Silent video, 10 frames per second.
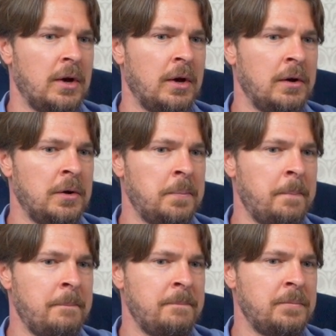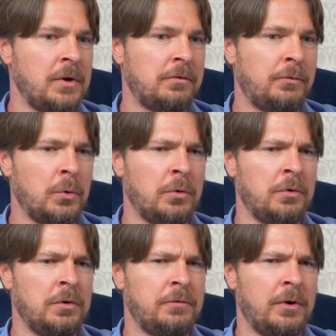
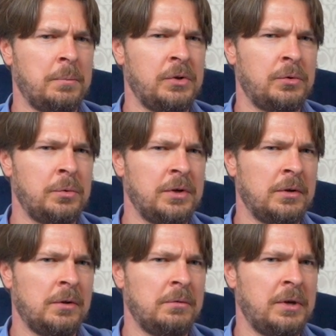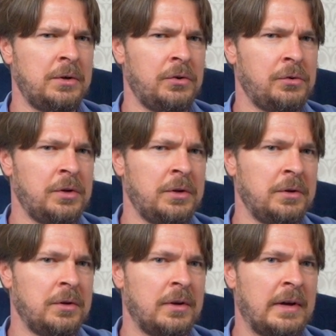For the pharmaceutical
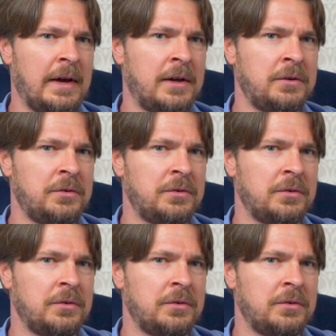industry and